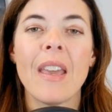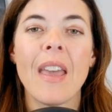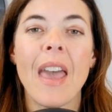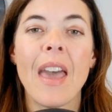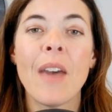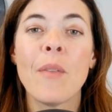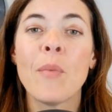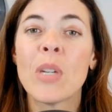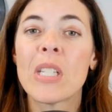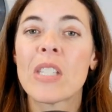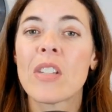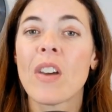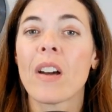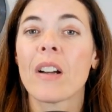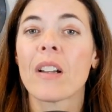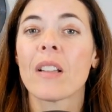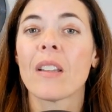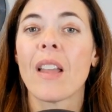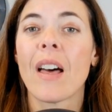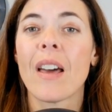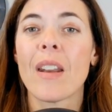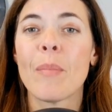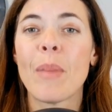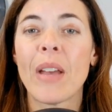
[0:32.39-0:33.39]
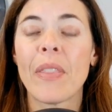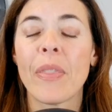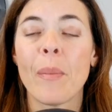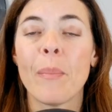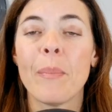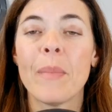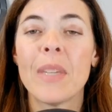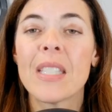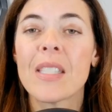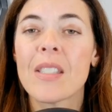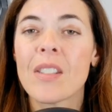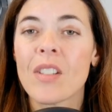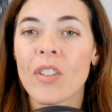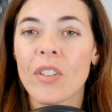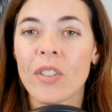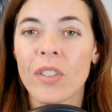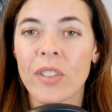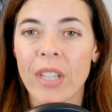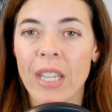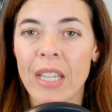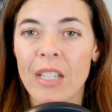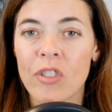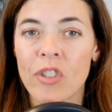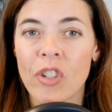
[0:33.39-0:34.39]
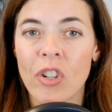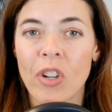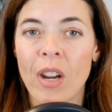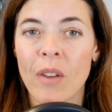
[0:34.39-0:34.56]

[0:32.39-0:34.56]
And we talk a lot about the mystical nature